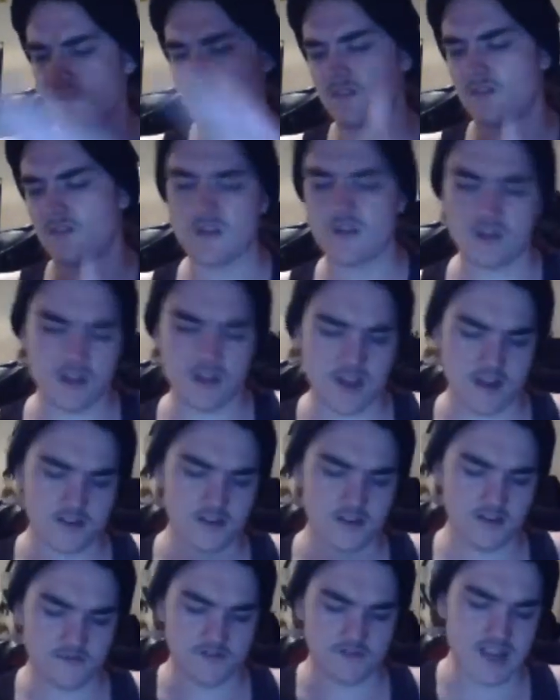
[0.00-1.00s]

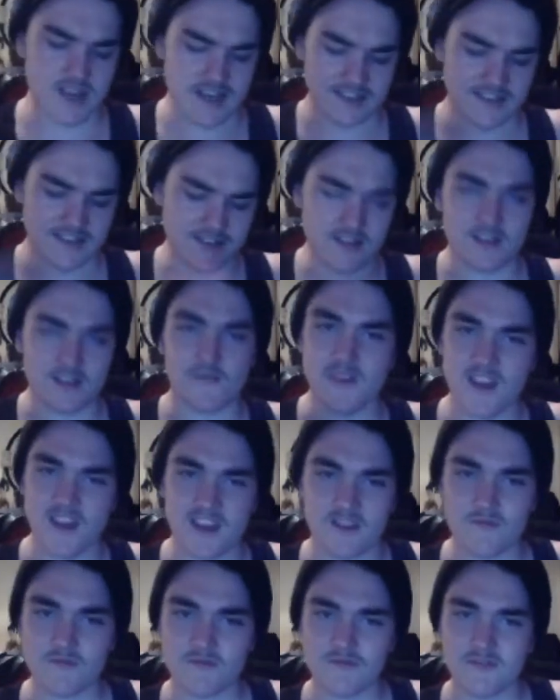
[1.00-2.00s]
collection of taxidermy
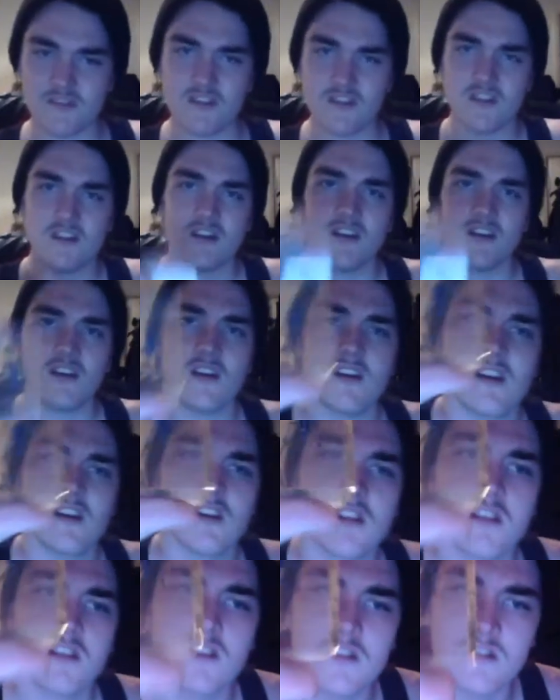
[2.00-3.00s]
animals,
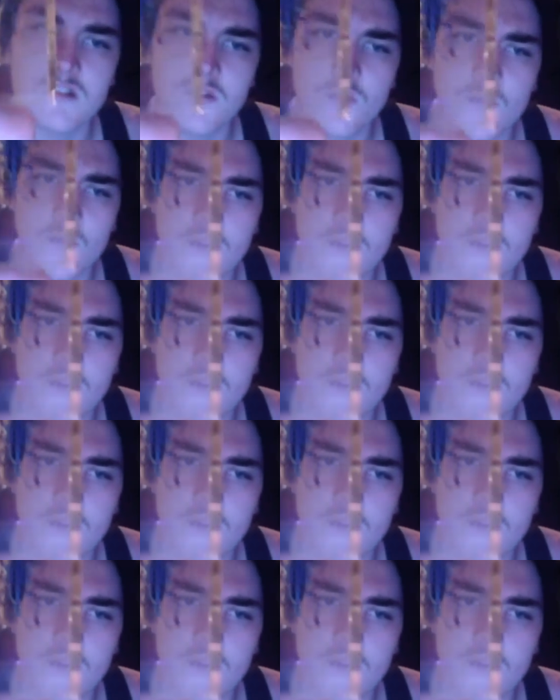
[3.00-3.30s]
because I thought